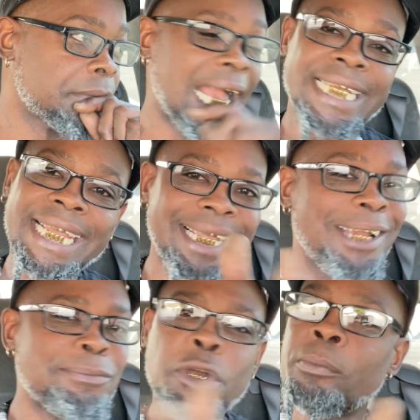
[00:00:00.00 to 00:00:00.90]
I can't
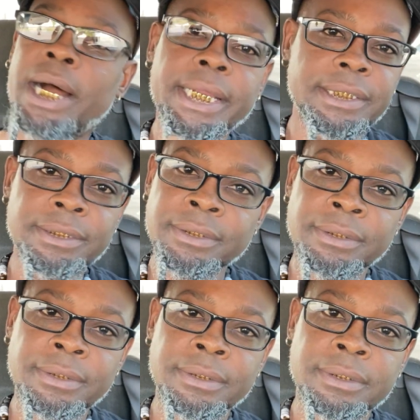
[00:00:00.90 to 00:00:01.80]
help nobody
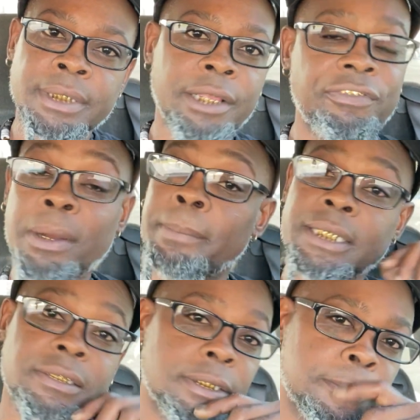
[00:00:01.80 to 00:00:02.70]
if I'm
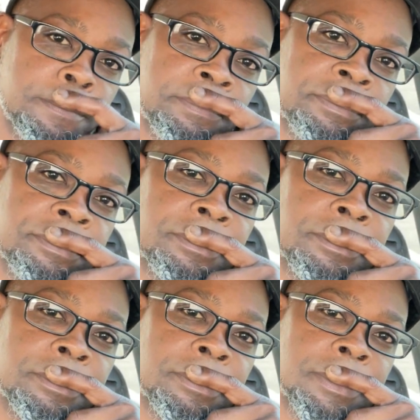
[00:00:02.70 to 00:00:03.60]
messed up.
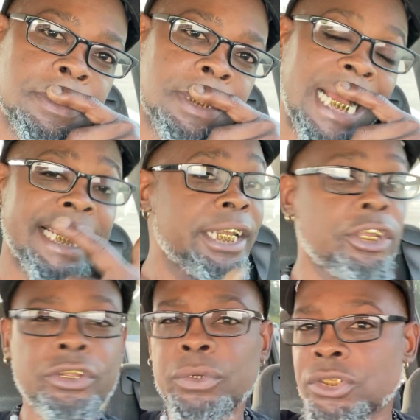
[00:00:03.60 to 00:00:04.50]
I can't
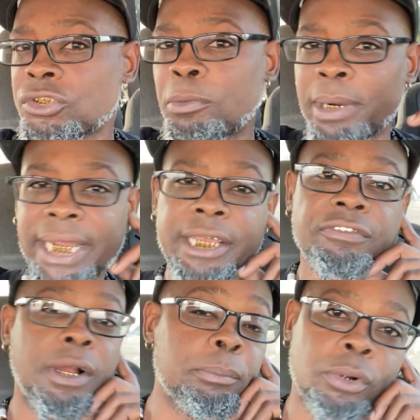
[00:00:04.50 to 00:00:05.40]
encourage nobody
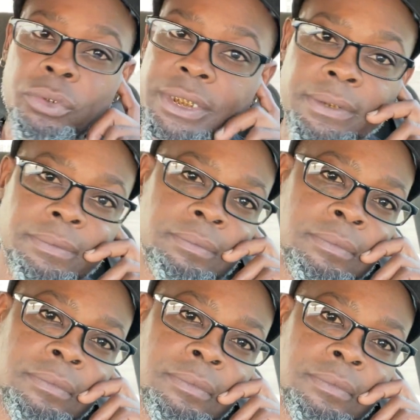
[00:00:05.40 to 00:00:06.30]
if I'm broken.
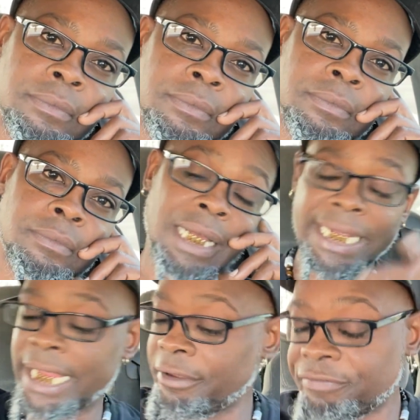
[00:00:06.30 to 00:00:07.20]
I
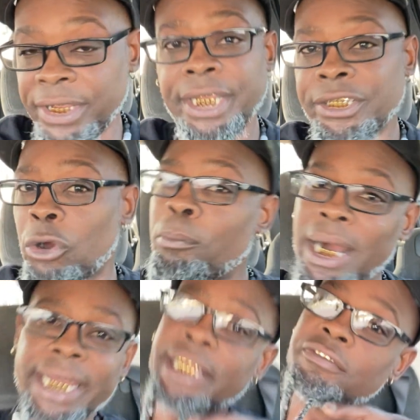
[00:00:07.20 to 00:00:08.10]
can't feed
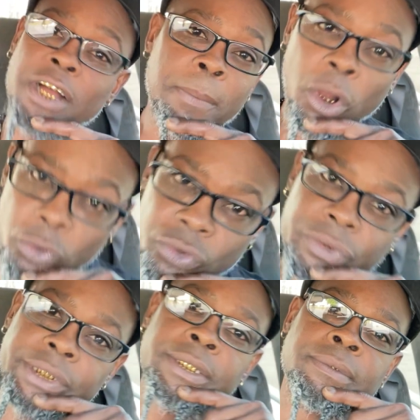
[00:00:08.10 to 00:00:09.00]
nobody if I'm
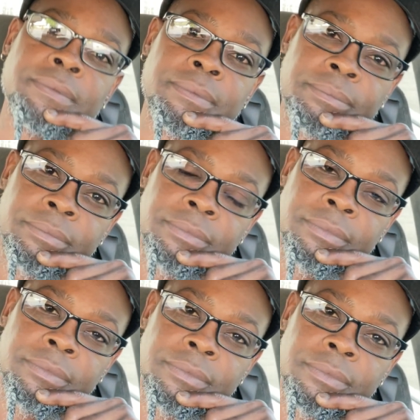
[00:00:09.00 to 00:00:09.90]
hungry.
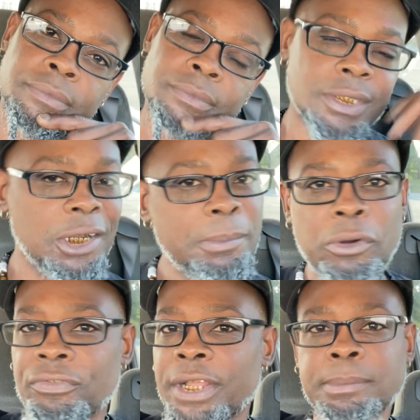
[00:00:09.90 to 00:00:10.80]
Come
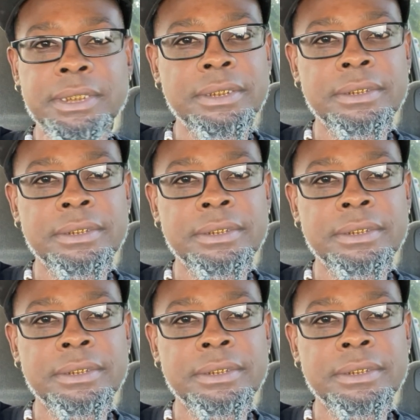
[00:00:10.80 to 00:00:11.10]
on, family.